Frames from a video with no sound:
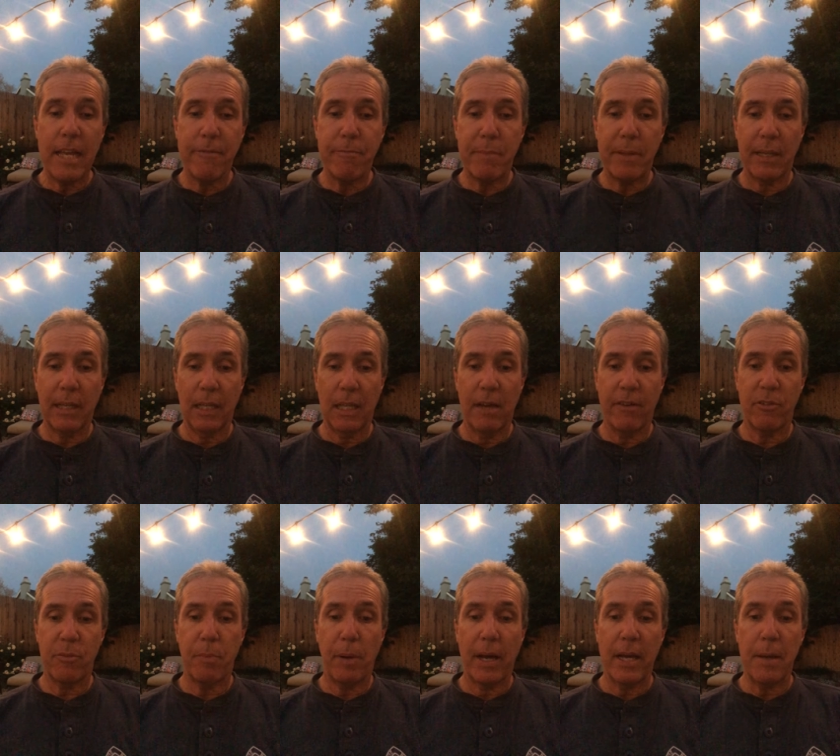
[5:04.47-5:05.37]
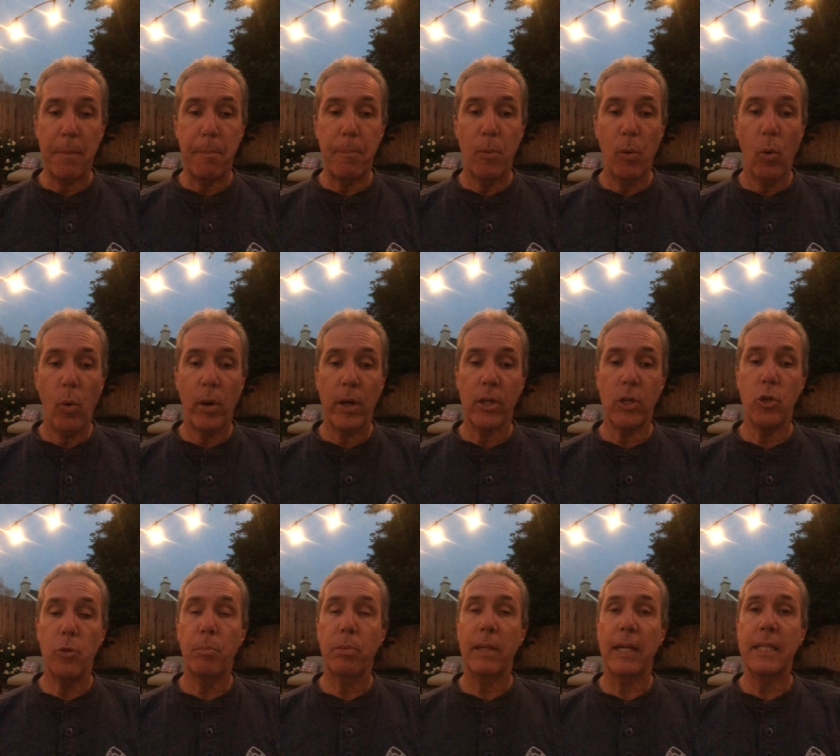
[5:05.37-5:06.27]
have been loved by a boy
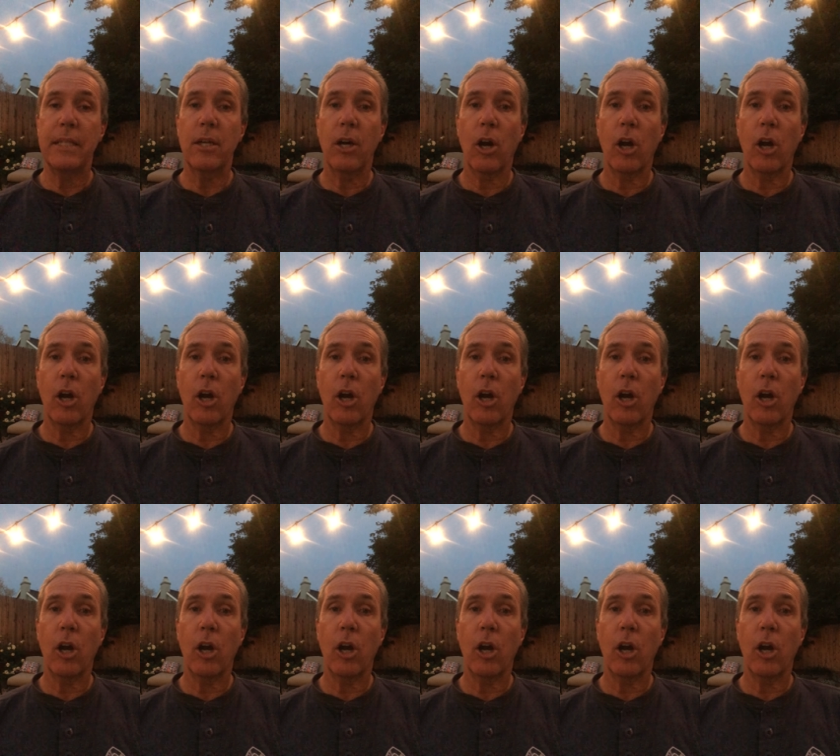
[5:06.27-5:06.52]
who played the